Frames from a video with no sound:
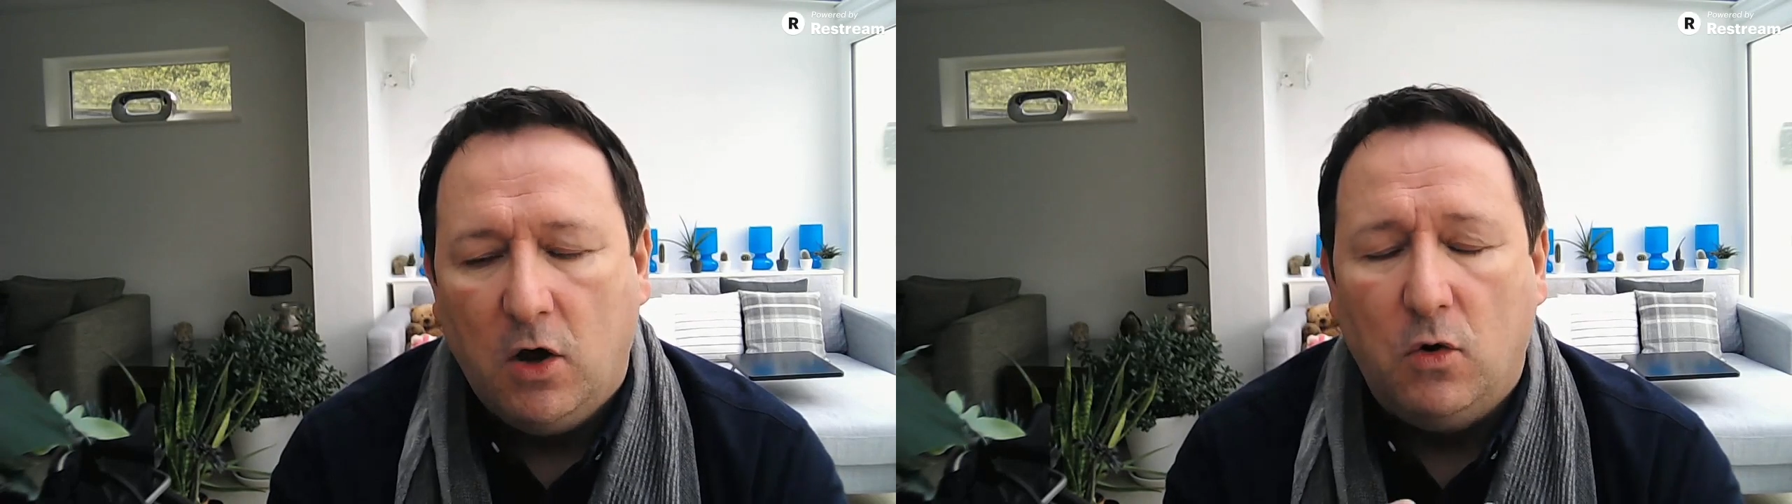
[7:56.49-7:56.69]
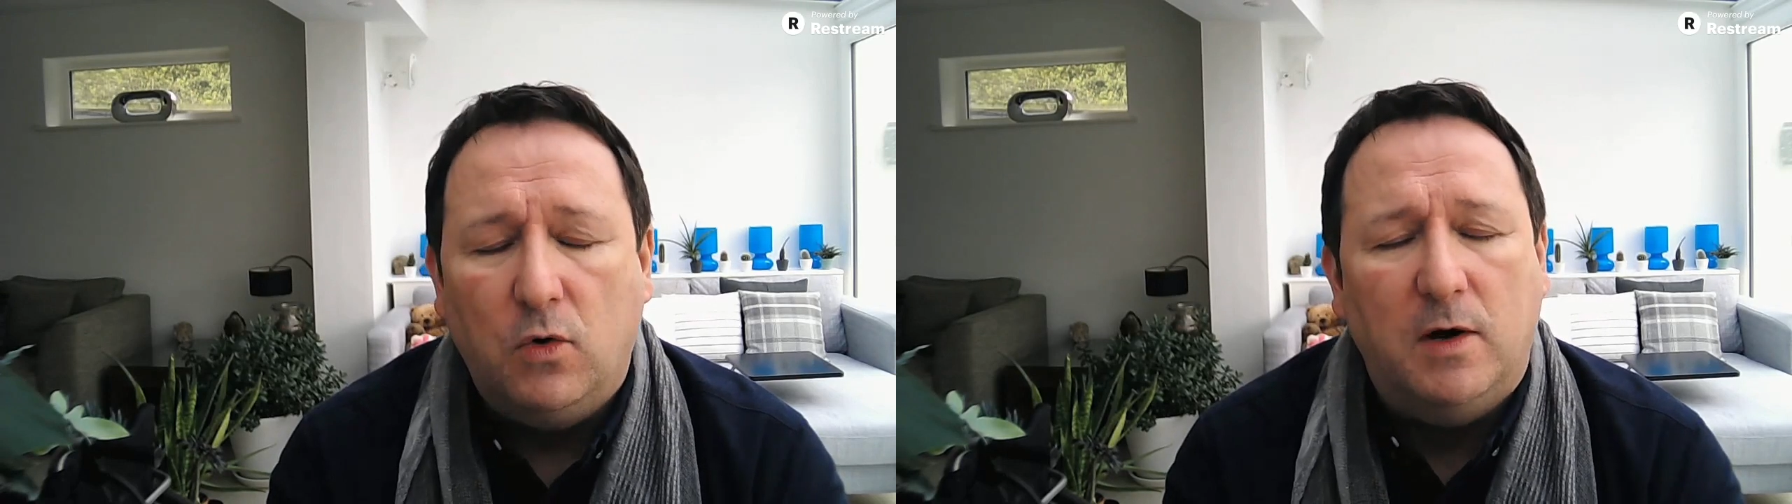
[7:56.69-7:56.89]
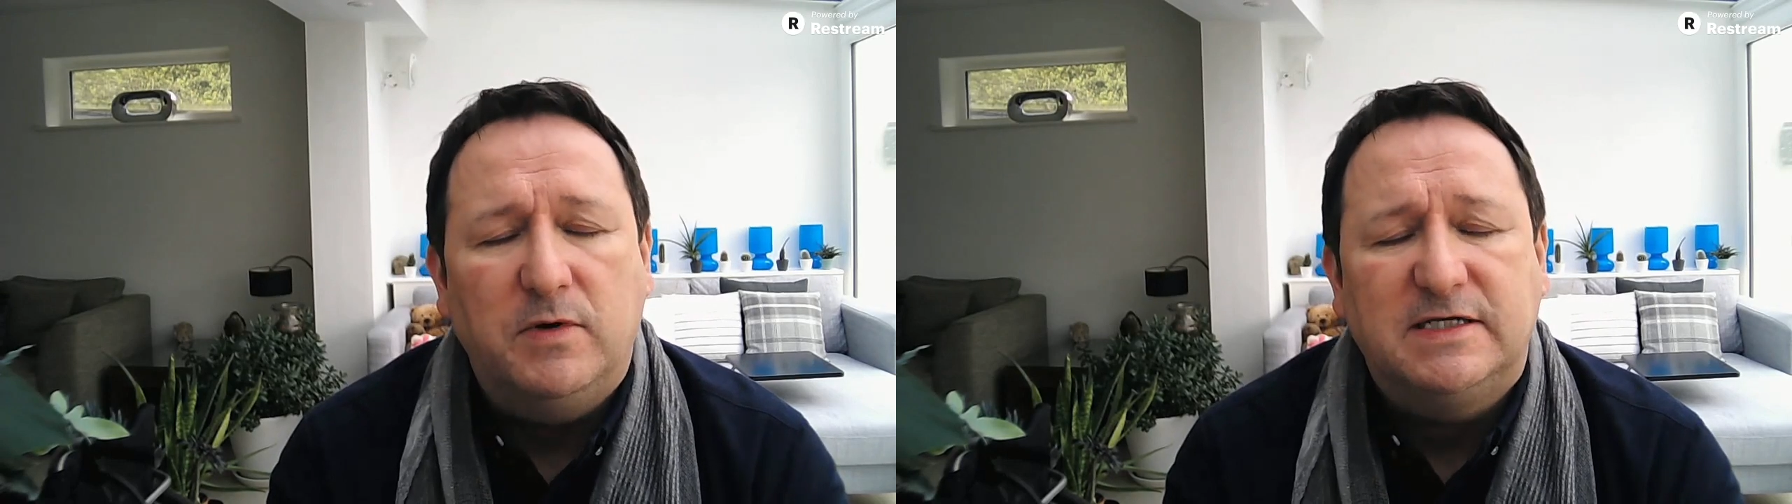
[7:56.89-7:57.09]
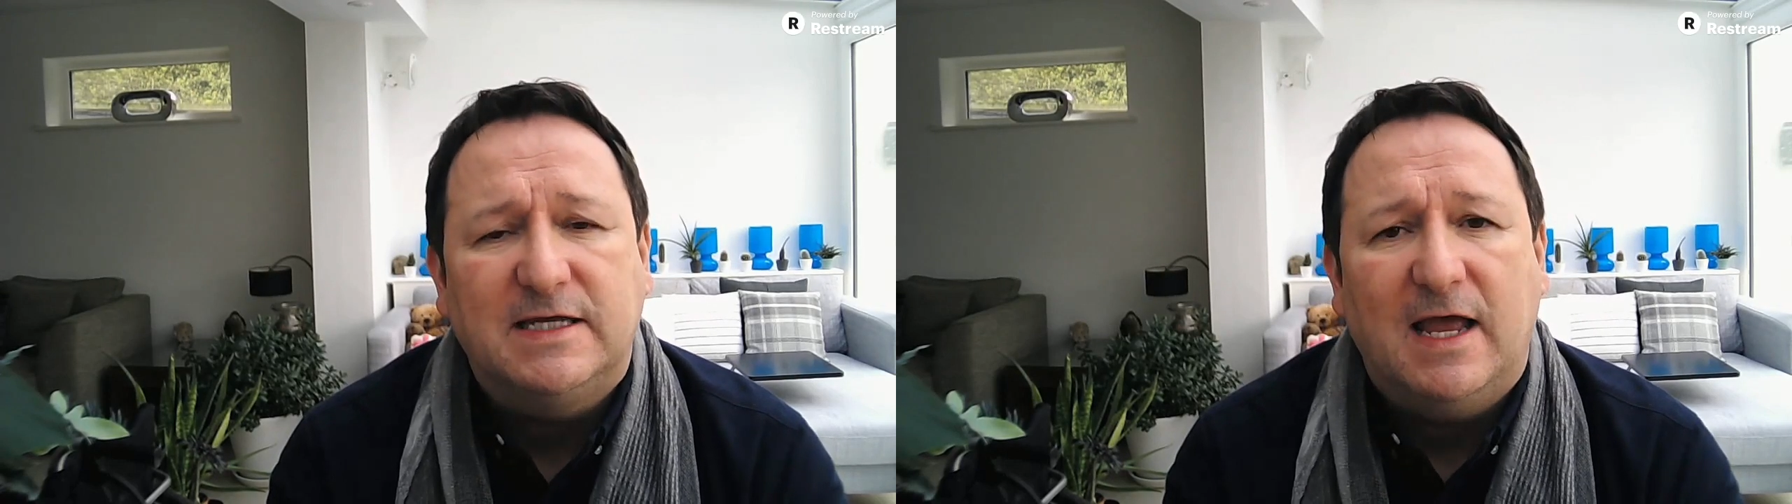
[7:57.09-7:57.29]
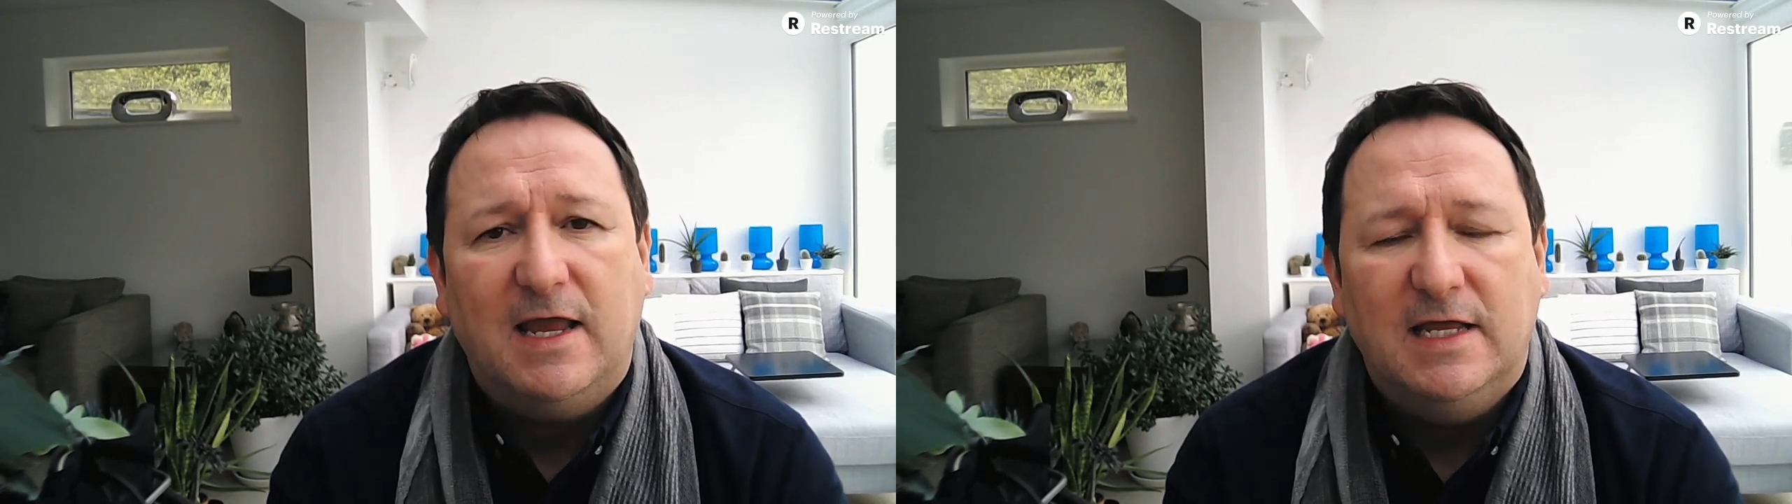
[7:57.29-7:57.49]
All I would
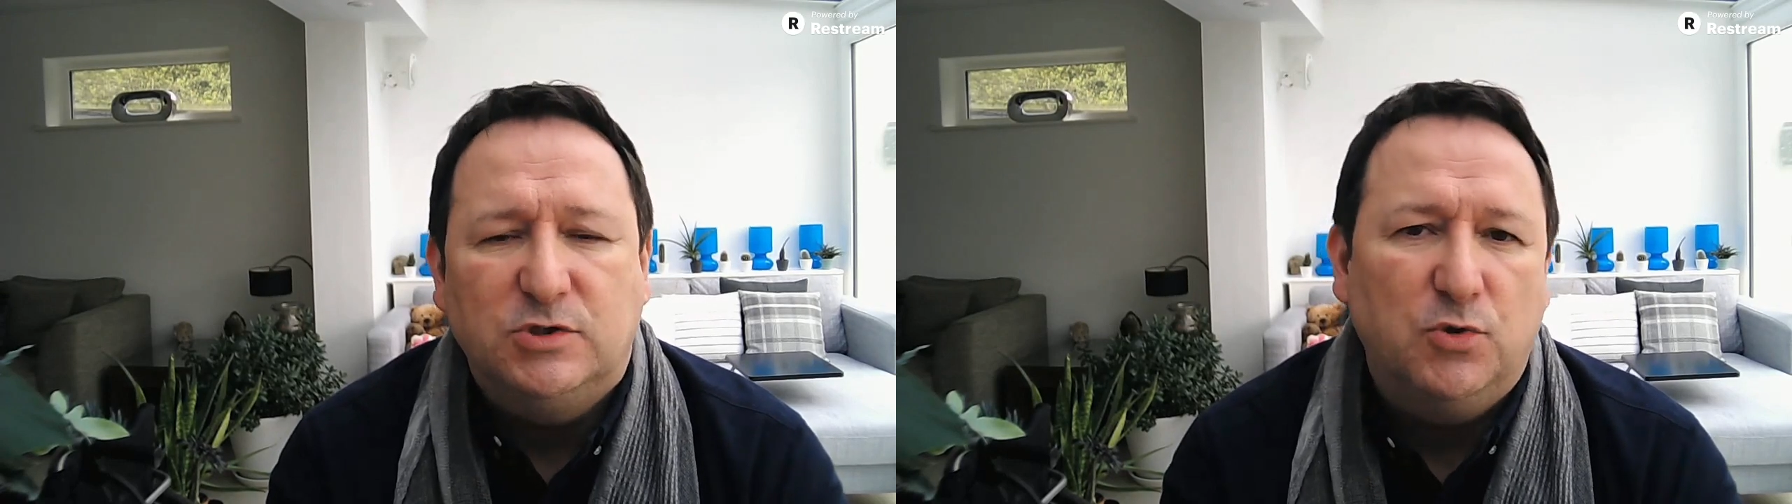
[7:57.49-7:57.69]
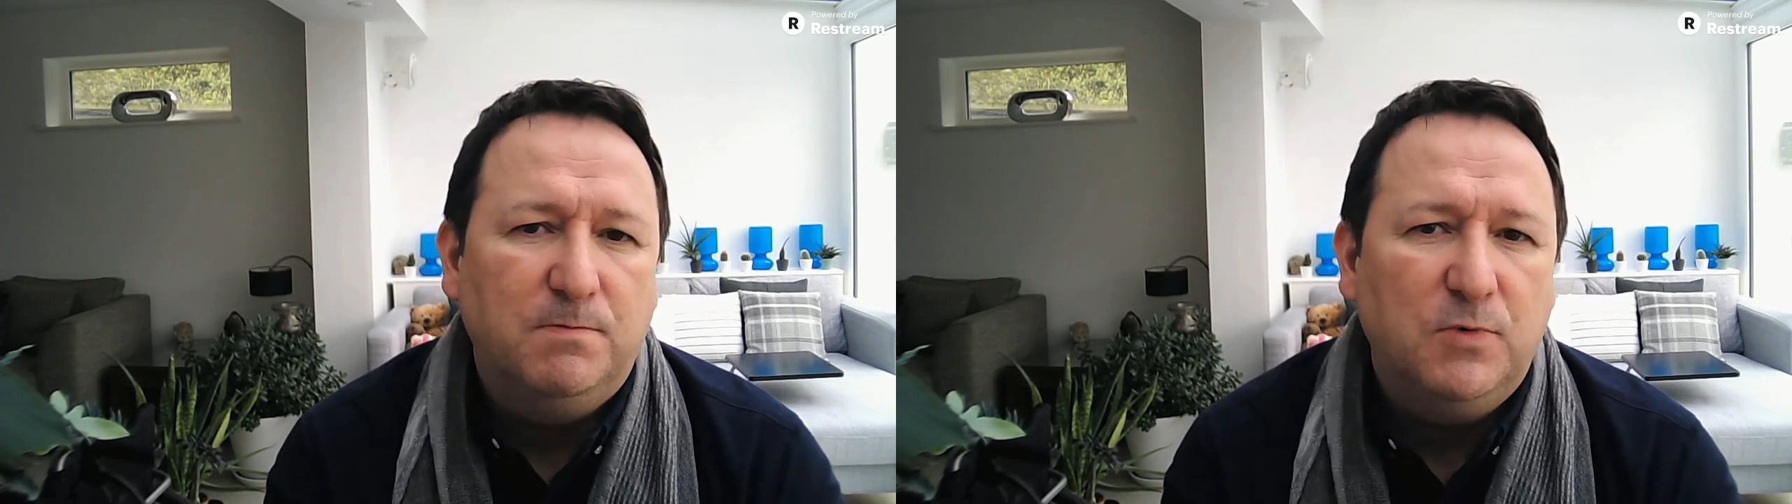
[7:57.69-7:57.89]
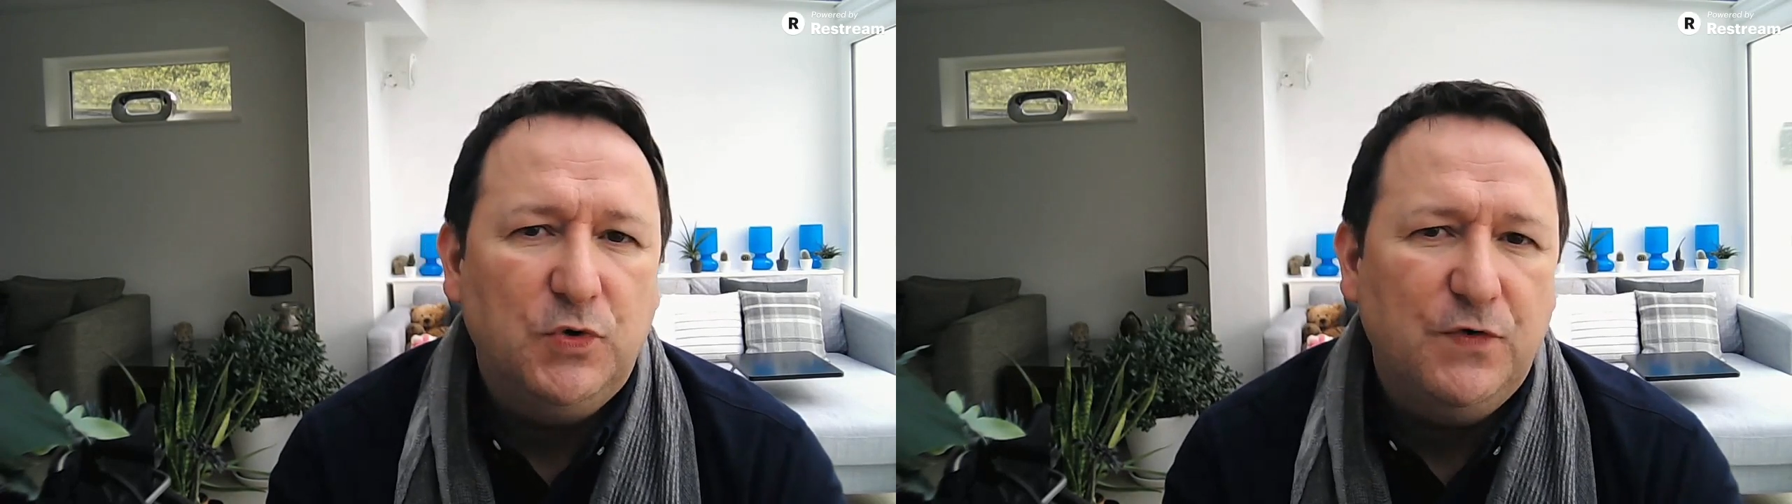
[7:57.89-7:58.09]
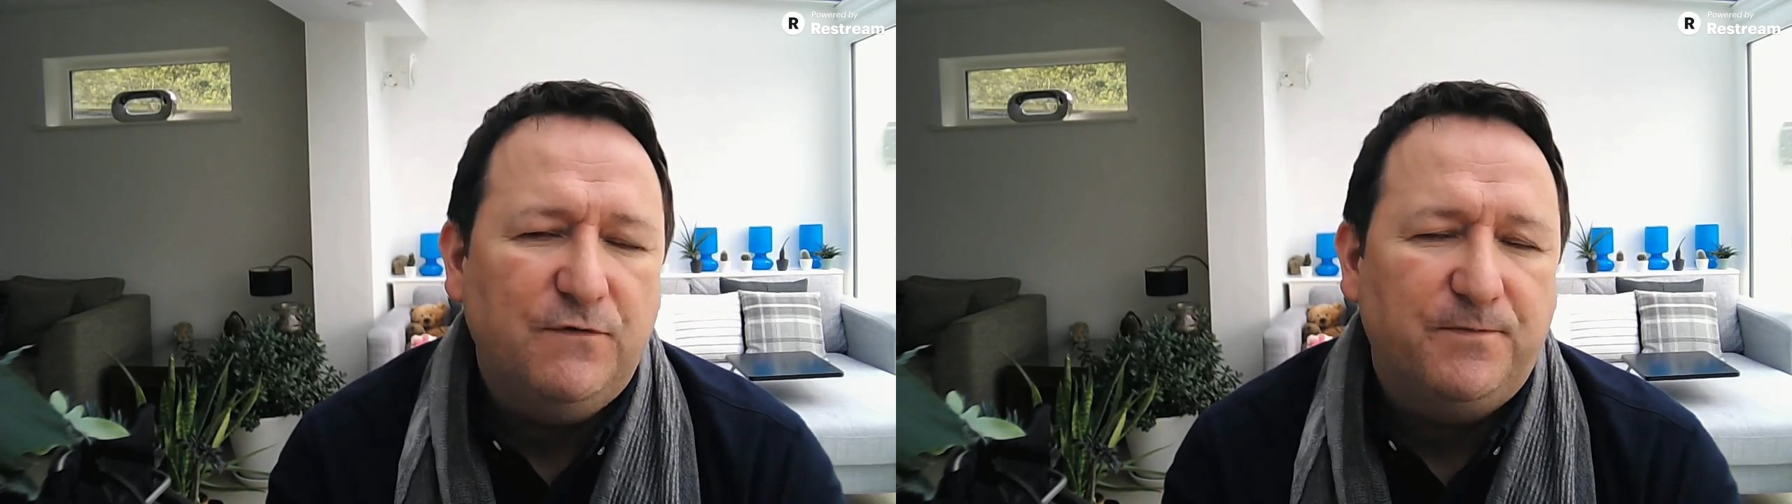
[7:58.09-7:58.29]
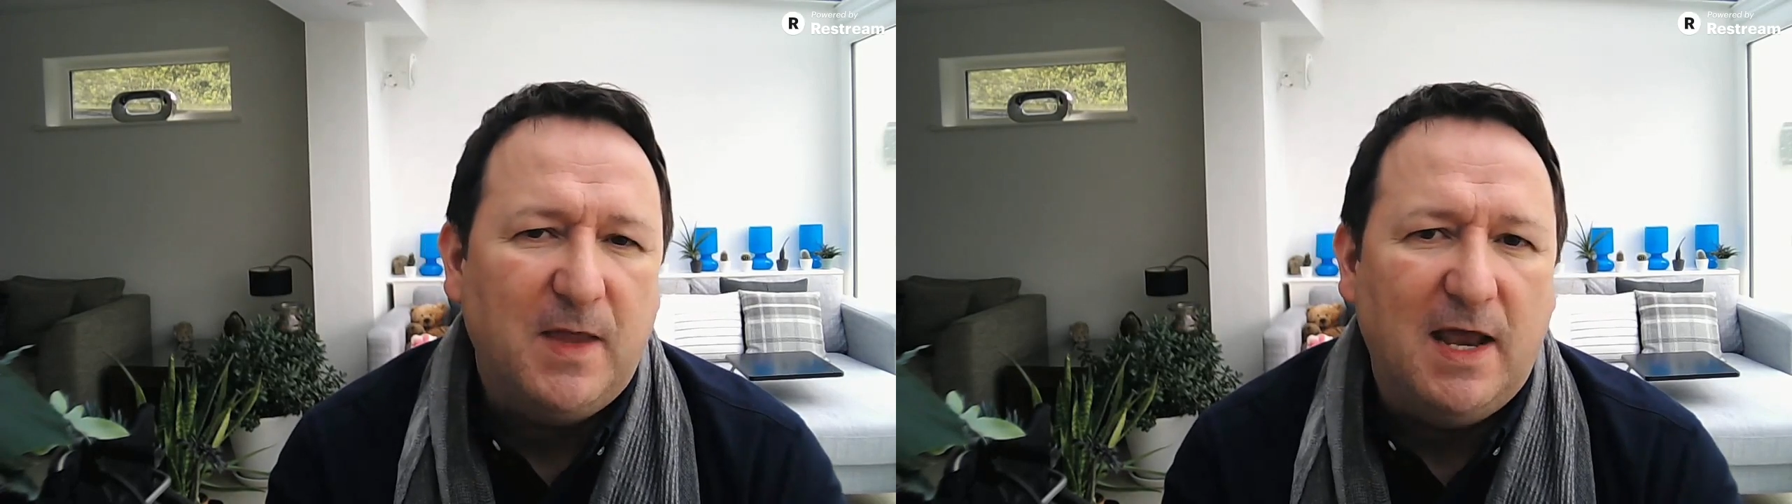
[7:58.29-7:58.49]
say is remove